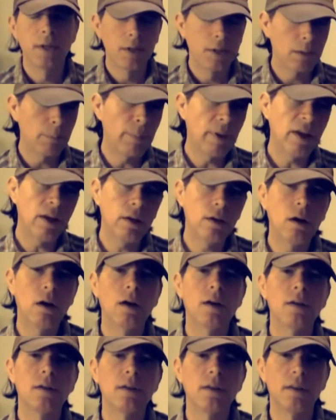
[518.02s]
depending
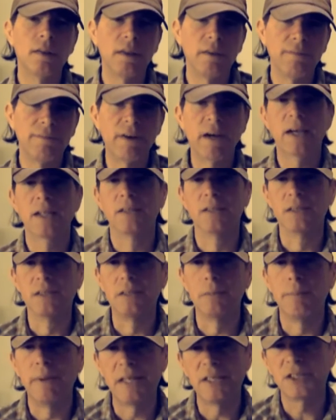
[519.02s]
on the final
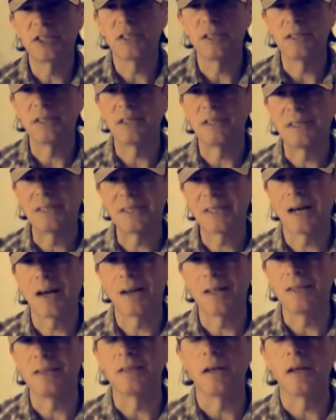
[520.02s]
dimensions and size